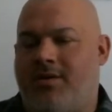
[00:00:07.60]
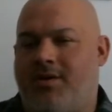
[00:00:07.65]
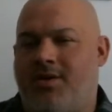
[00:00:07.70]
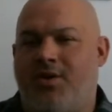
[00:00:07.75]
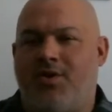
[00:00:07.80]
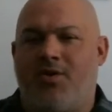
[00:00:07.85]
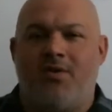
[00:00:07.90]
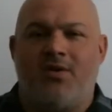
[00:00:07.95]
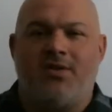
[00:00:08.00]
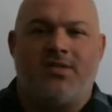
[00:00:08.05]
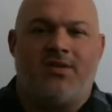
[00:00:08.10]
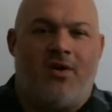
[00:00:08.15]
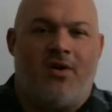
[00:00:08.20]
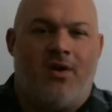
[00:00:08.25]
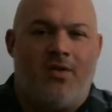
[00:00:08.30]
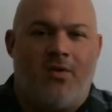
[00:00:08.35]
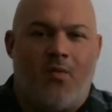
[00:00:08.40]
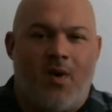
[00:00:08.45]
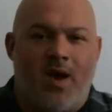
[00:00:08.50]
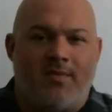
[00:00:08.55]
You go into
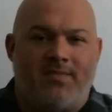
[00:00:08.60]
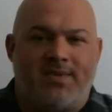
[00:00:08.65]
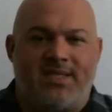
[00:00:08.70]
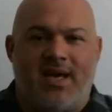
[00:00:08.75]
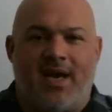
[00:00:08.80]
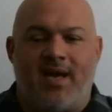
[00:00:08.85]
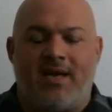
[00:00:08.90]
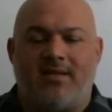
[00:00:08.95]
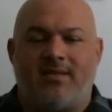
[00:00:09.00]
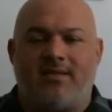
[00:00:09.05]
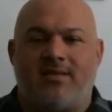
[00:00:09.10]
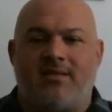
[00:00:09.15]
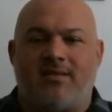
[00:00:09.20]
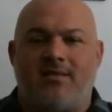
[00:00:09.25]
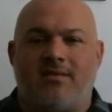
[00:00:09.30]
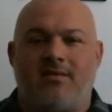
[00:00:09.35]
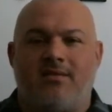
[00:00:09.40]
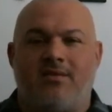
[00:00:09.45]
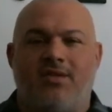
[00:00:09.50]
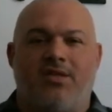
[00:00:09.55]
all the
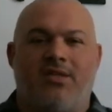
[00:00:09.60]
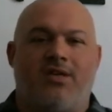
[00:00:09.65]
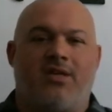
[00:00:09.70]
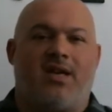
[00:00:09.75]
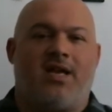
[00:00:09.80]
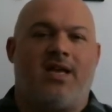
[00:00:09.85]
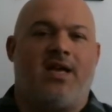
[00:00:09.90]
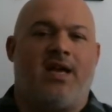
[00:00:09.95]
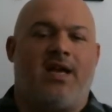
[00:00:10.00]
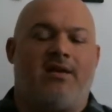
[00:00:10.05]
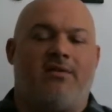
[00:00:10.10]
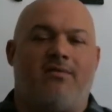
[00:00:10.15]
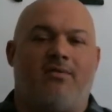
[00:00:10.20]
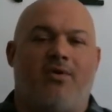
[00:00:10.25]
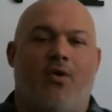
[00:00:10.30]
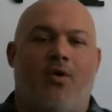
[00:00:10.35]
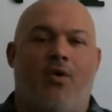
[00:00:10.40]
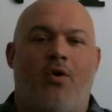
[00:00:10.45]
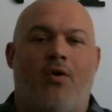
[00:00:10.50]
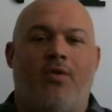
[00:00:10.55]
websites, you're looking at
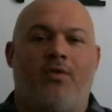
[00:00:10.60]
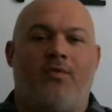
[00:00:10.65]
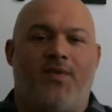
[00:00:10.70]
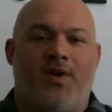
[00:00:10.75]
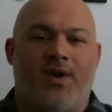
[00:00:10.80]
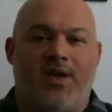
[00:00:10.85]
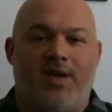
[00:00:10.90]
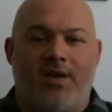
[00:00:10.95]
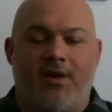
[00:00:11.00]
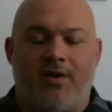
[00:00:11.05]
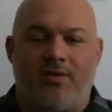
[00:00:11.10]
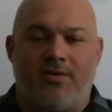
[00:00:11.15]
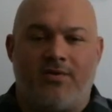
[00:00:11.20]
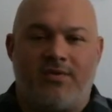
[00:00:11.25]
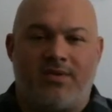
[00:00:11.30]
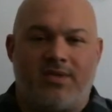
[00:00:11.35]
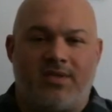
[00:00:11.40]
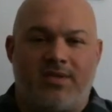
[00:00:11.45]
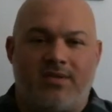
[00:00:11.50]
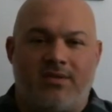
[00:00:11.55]
all the
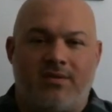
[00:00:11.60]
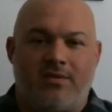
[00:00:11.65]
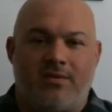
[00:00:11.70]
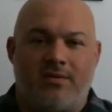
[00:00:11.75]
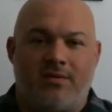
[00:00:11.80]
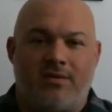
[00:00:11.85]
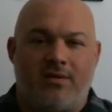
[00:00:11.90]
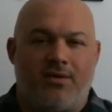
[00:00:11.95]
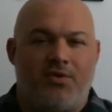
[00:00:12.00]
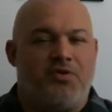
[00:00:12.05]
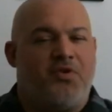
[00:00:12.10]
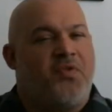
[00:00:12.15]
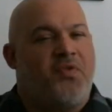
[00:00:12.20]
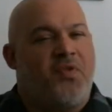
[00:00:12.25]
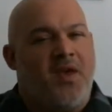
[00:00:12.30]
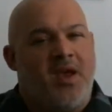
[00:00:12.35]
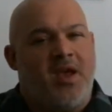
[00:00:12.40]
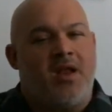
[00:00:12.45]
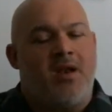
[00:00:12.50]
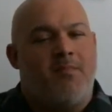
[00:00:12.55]
videos, you're
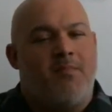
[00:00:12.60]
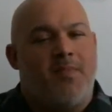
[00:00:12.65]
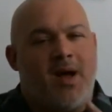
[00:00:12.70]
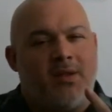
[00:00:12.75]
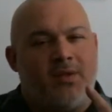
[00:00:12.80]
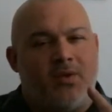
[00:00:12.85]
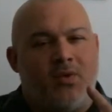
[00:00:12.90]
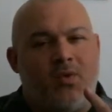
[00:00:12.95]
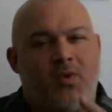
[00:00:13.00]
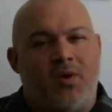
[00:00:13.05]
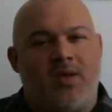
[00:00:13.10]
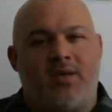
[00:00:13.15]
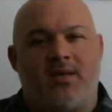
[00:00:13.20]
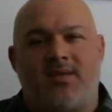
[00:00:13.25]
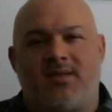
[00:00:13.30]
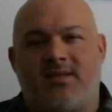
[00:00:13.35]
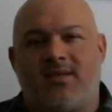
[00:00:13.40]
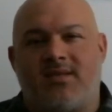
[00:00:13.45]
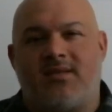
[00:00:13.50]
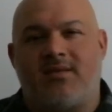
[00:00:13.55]
thinking about doing
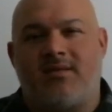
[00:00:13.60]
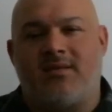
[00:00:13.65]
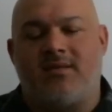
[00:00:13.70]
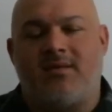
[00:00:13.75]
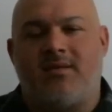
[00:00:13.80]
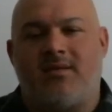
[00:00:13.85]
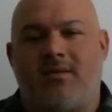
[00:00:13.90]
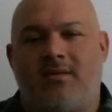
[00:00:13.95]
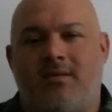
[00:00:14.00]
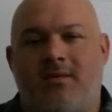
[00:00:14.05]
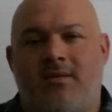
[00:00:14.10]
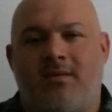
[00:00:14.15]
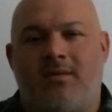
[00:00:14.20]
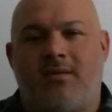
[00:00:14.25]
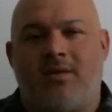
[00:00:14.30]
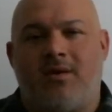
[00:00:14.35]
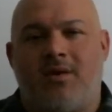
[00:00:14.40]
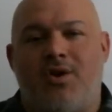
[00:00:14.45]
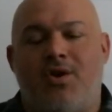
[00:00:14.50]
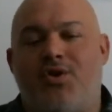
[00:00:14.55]
this.
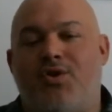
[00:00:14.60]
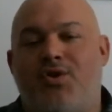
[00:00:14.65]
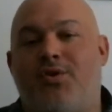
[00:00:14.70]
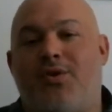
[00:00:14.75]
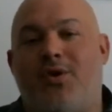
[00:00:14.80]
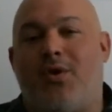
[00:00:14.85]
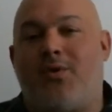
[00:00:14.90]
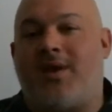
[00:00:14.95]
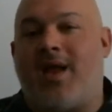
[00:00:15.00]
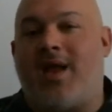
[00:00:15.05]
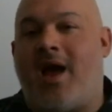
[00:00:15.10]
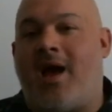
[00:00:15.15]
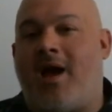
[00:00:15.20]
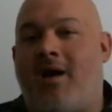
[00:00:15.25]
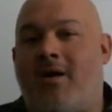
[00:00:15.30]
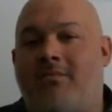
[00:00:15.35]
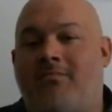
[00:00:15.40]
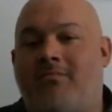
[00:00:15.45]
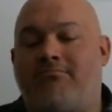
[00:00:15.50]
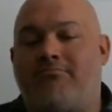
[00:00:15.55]
You go
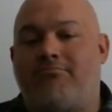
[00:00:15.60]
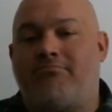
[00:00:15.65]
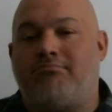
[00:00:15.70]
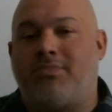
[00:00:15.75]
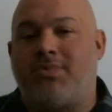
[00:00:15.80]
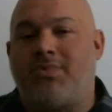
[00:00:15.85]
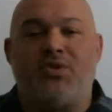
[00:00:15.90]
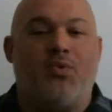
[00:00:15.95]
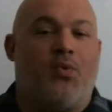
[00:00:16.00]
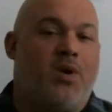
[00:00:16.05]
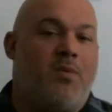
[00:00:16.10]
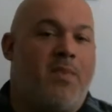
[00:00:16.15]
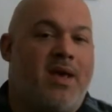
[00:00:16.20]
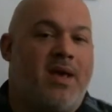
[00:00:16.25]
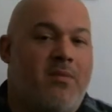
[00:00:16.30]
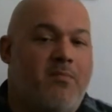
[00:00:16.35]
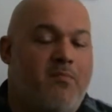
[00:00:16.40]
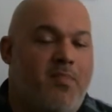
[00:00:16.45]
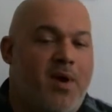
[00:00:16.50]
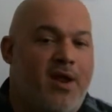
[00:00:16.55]
down to one of my
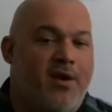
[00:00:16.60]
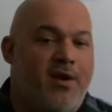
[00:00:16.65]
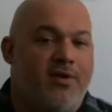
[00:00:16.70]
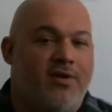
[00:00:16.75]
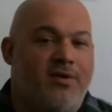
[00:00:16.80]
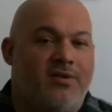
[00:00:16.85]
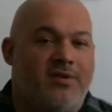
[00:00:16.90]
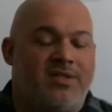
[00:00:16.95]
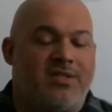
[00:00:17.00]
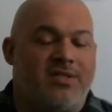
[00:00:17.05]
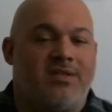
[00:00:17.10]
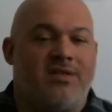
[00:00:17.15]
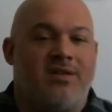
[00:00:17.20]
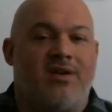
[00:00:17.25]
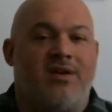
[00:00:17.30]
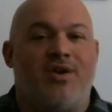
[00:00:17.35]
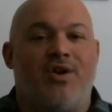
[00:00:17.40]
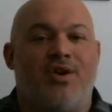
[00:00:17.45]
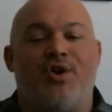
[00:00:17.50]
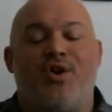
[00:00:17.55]
competitors,
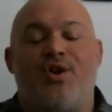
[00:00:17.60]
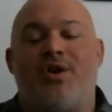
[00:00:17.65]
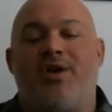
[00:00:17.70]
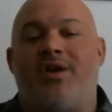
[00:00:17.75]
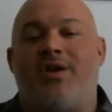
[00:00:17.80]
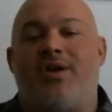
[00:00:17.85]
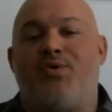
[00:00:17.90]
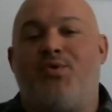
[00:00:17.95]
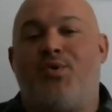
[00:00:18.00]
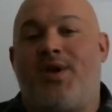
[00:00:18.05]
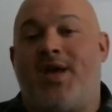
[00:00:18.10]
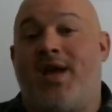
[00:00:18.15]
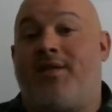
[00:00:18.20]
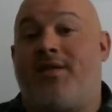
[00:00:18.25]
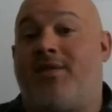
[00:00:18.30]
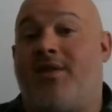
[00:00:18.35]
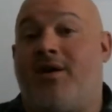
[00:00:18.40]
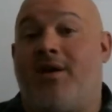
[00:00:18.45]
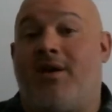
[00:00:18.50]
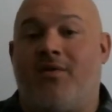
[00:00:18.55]
you
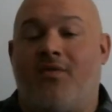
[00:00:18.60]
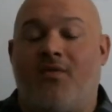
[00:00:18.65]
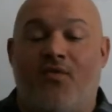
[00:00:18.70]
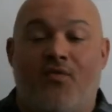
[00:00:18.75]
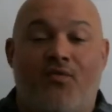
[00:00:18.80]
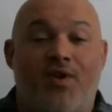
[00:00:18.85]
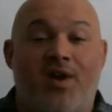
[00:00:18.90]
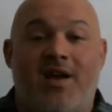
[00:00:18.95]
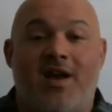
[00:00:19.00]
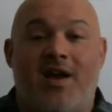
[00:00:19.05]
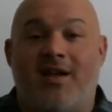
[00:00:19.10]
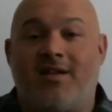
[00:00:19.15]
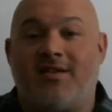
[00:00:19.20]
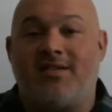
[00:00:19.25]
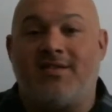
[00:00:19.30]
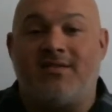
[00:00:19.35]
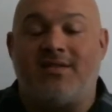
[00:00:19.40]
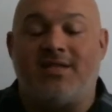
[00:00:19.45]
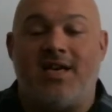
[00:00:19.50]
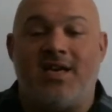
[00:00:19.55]
get the free
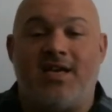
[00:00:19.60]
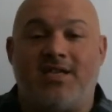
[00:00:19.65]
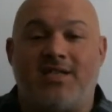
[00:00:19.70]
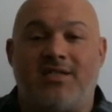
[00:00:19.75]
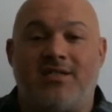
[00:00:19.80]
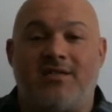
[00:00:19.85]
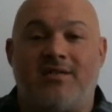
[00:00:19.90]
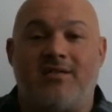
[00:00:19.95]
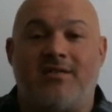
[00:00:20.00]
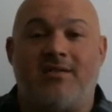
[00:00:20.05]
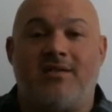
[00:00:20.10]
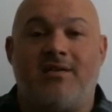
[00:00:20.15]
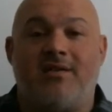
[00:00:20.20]
consultation,